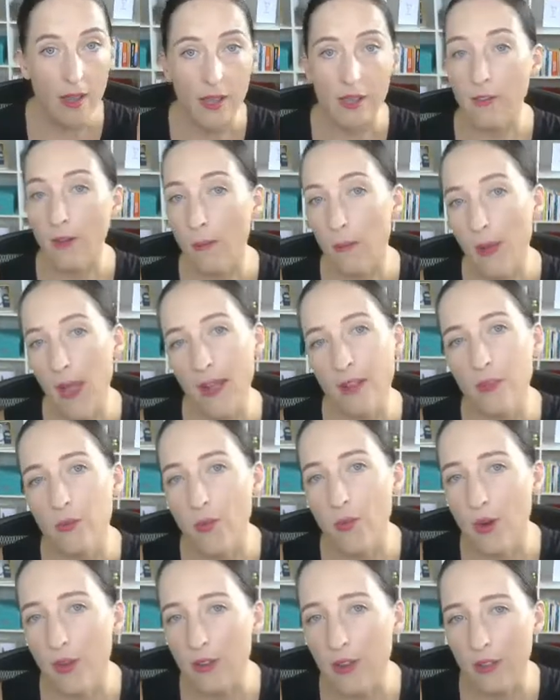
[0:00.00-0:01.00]
If I'm out on the
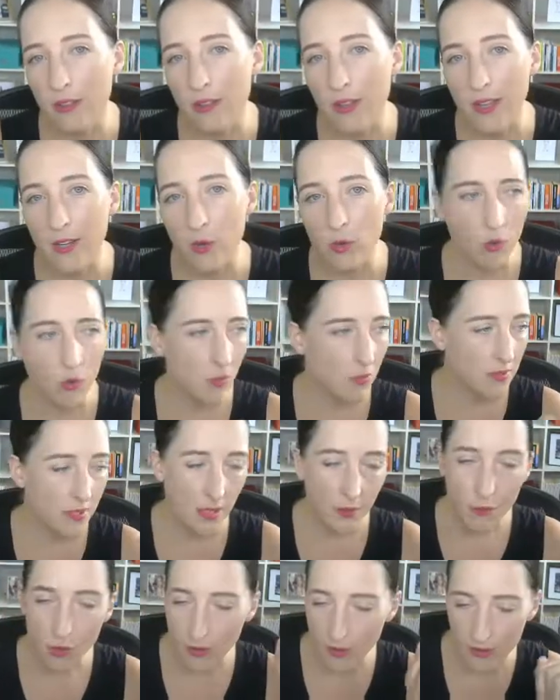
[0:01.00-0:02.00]
road and I think, or
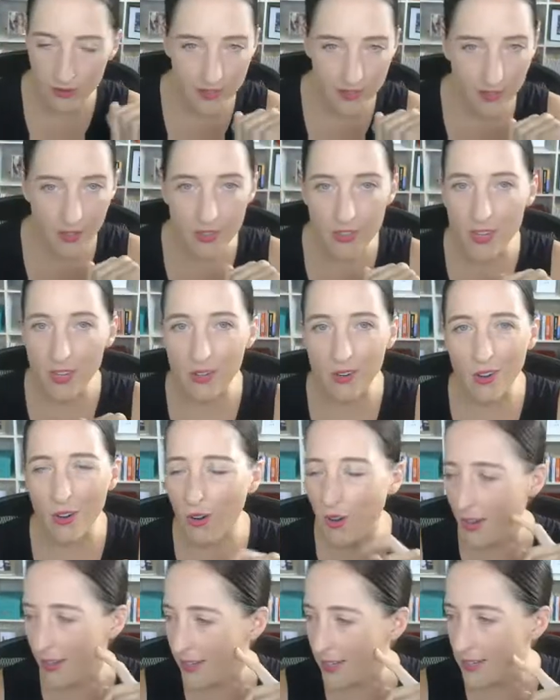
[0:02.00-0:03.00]
somewhere else, and I think,
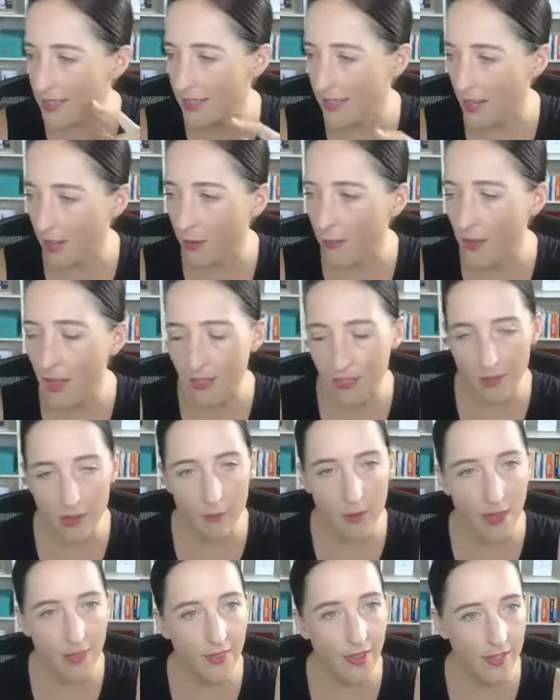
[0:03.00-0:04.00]
oh, I need to tell them that thing
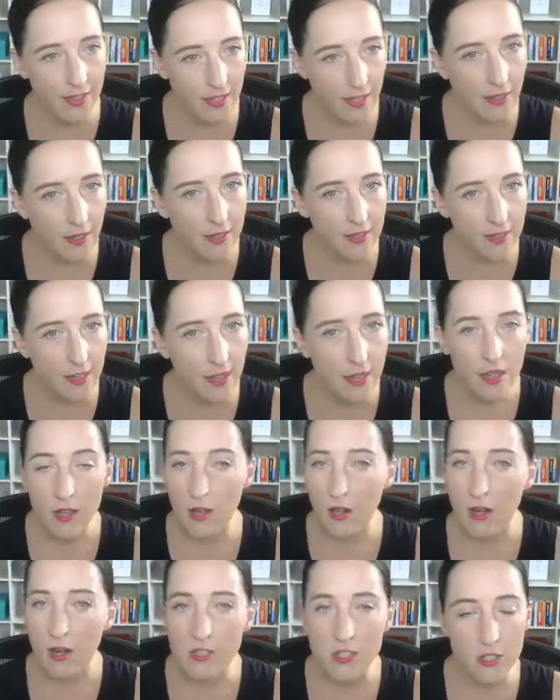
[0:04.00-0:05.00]
about that task,
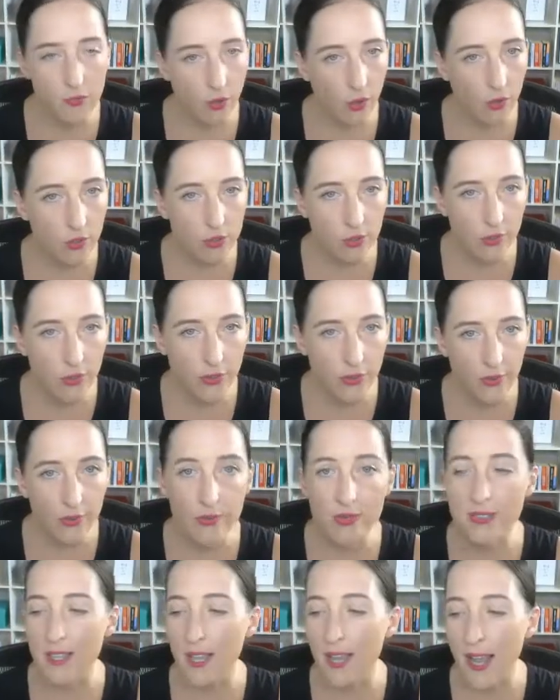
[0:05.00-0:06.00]
I just Voxer it through
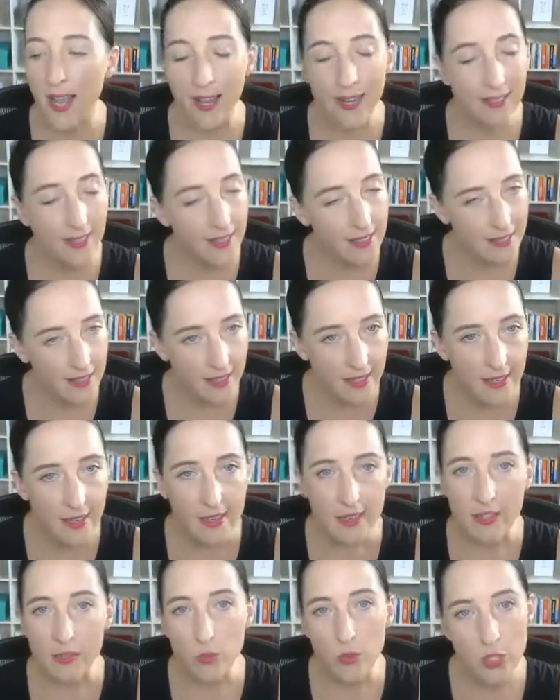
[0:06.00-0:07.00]
and say, hey Leslie,
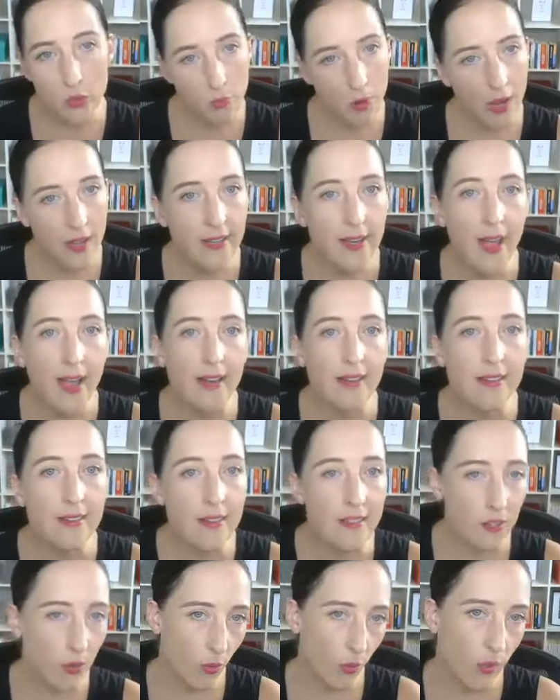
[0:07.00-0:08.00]
would you mind adding
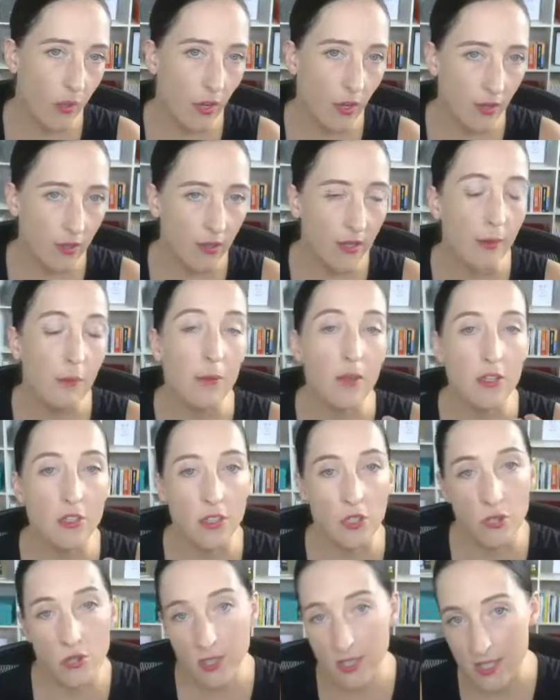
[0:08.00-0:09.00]
this audio clip
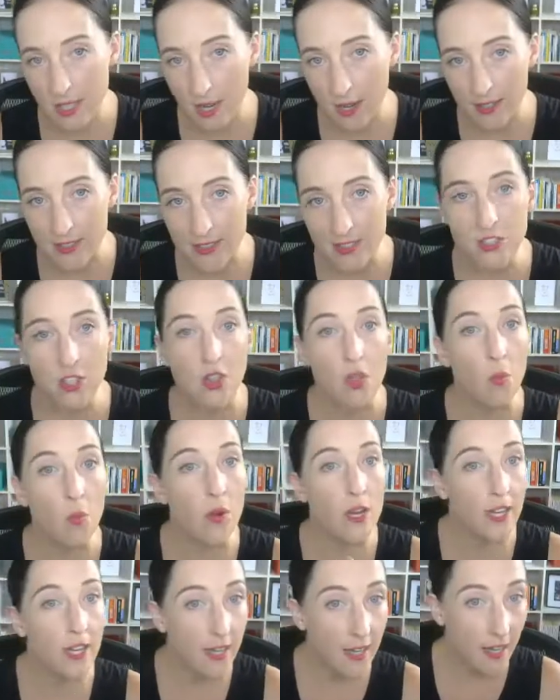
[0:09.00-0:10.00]
to the task so that
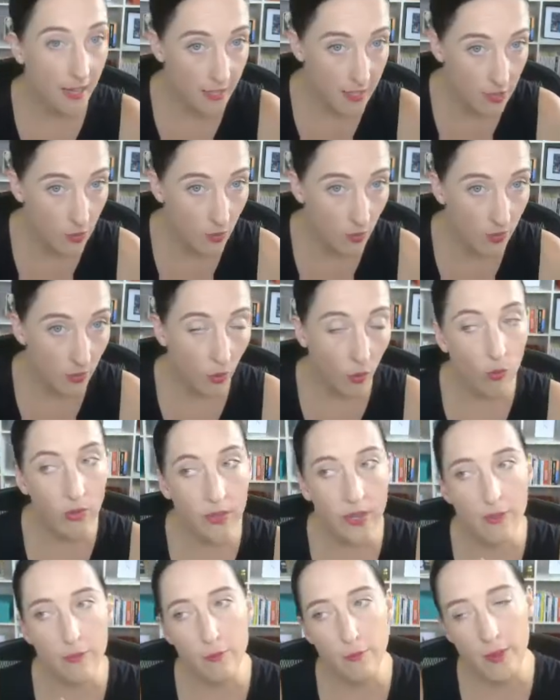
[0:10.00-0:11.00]
when you get to it, all
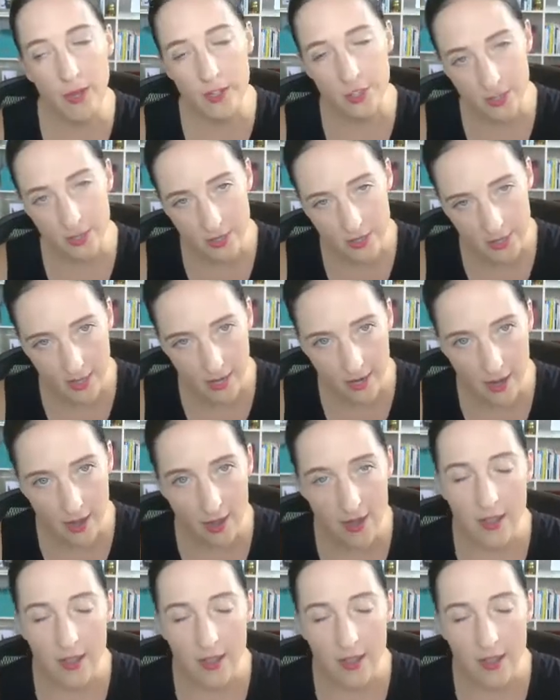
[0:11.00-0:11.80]
the information's there.